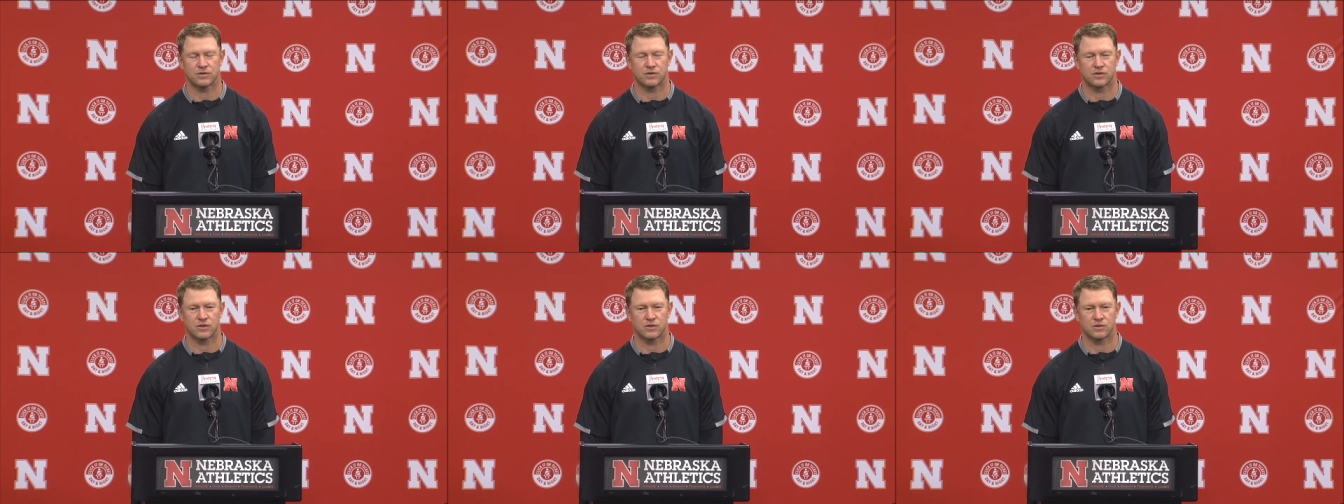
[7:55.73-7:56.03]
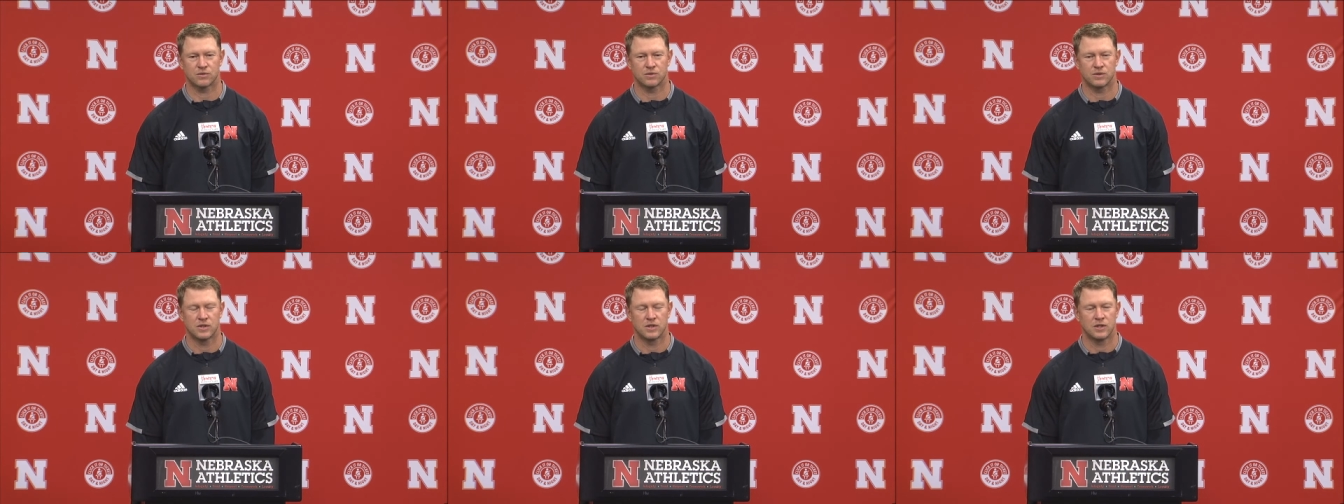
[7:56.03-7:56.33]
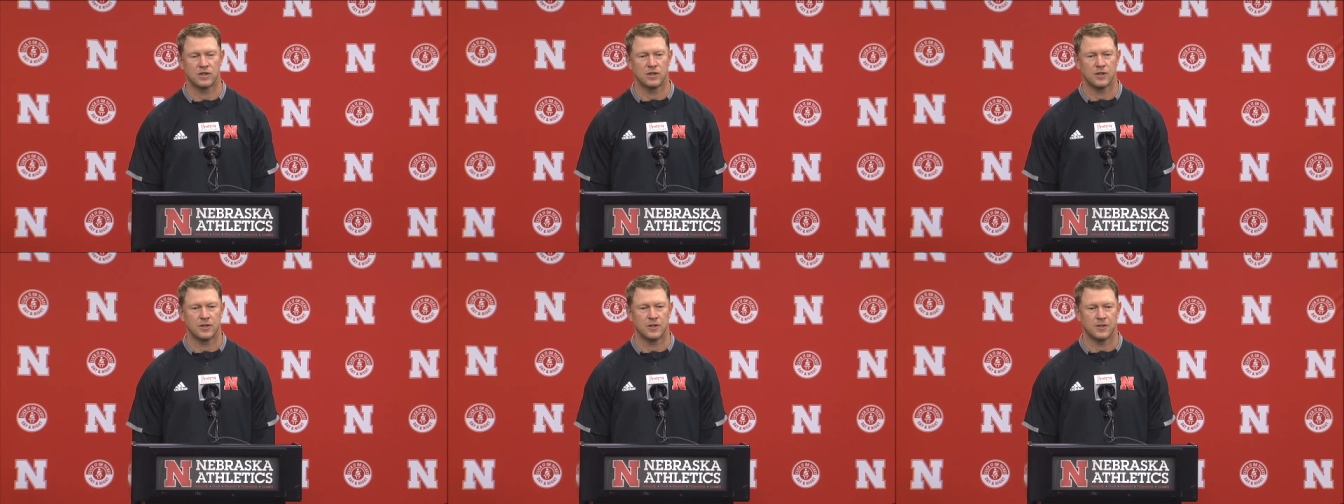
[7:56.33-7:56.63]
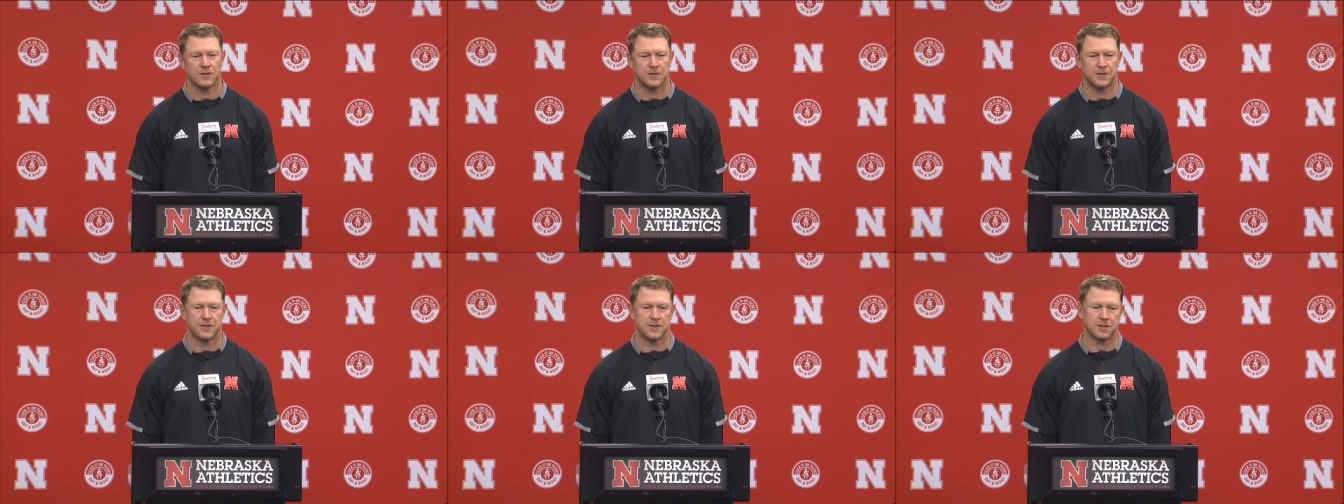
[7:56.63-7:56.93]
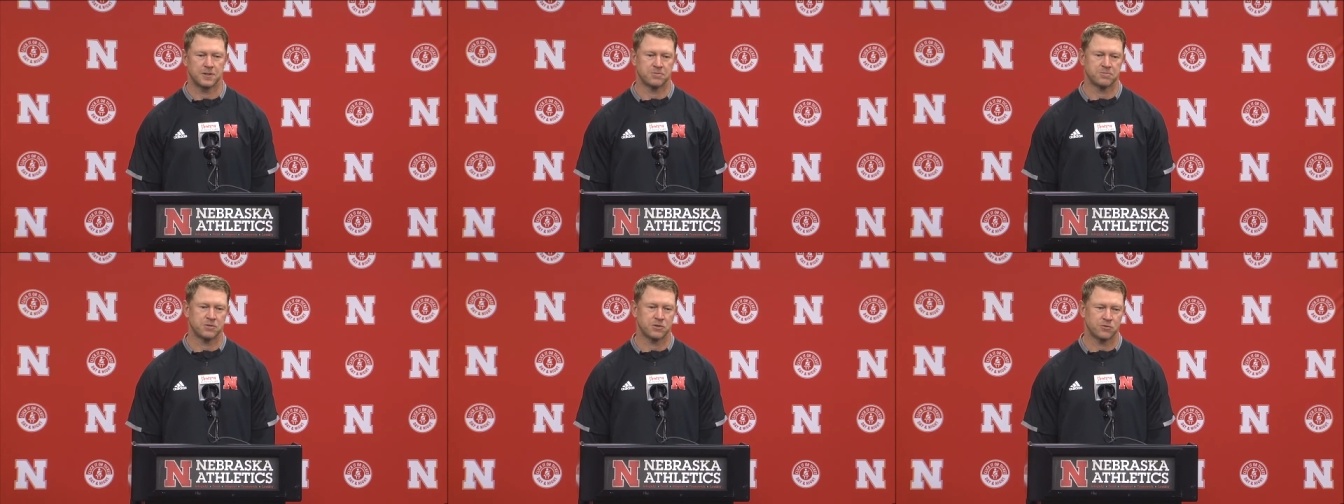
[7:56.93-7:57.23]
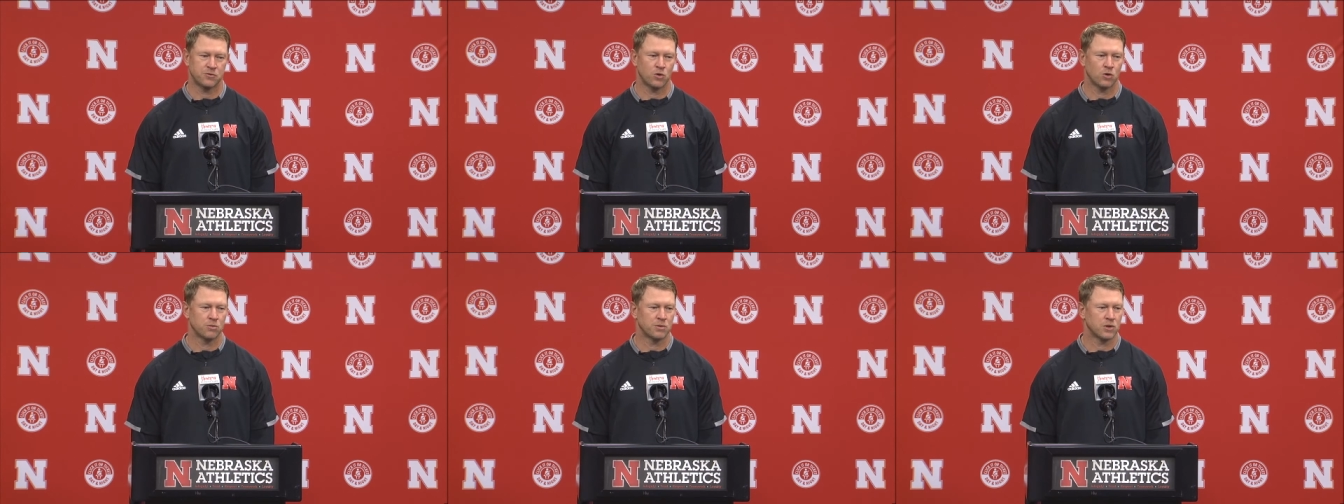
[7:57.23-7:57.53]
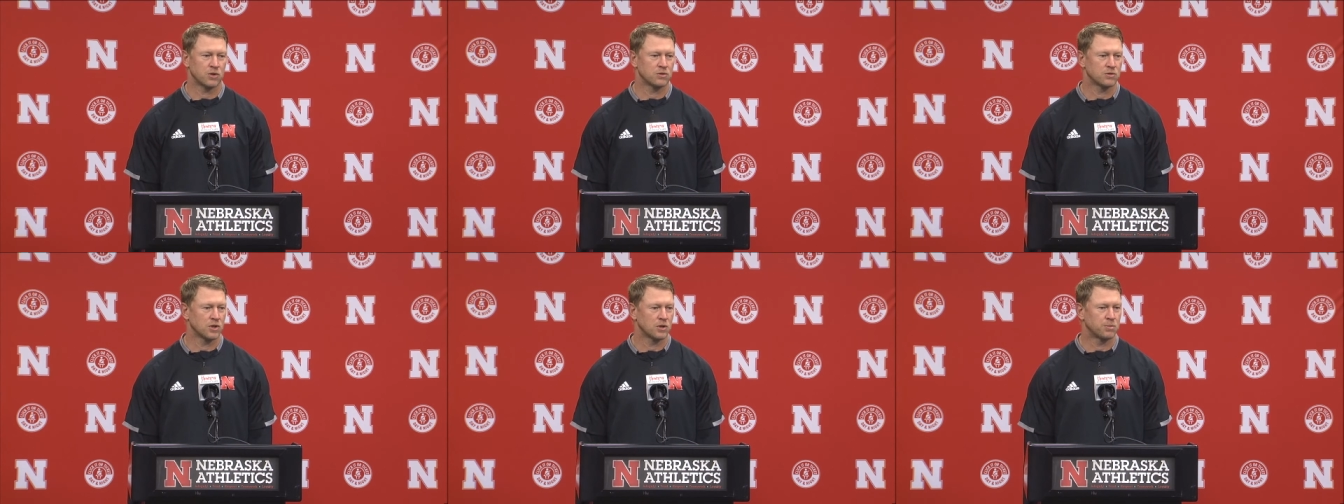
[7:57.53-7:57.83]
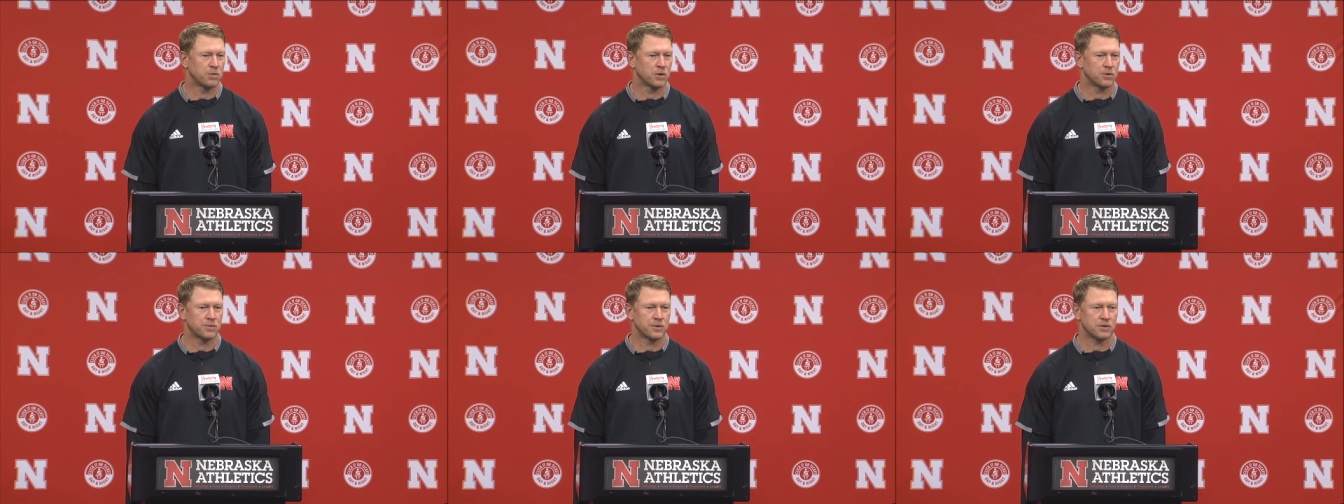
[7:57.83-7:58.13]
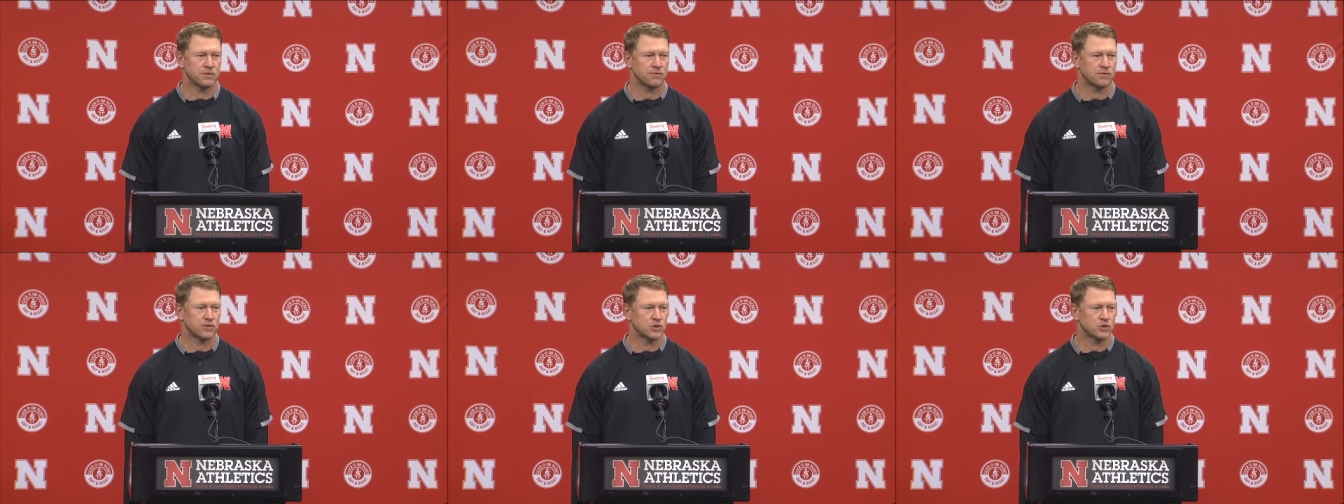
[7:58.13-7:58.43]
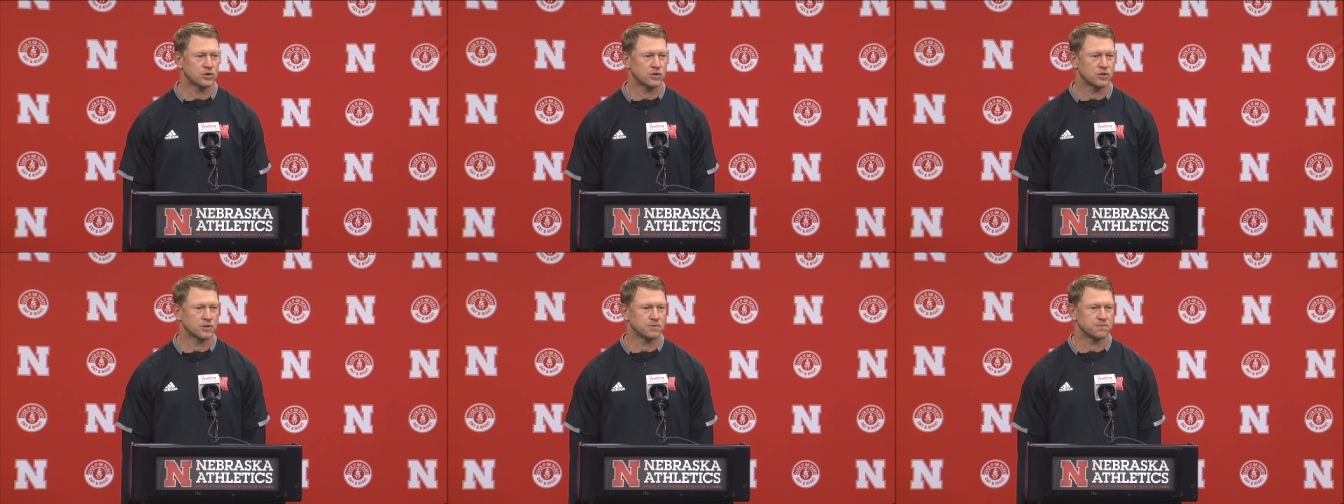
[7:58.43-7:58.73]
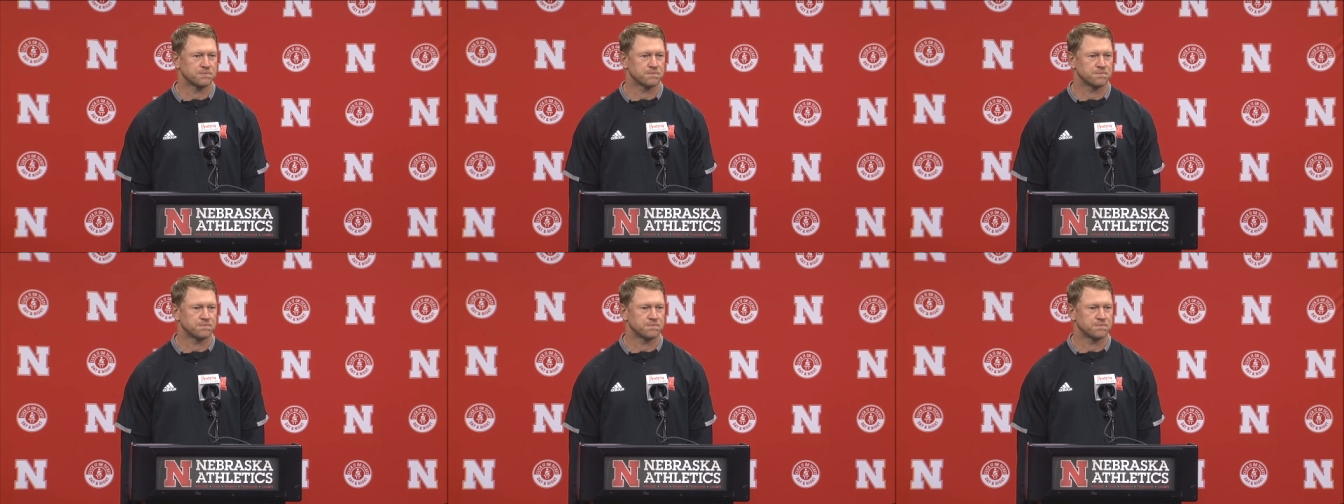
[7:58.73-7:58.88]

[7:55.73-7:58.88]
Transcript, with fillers: So um, it's a formidable opponent for sure.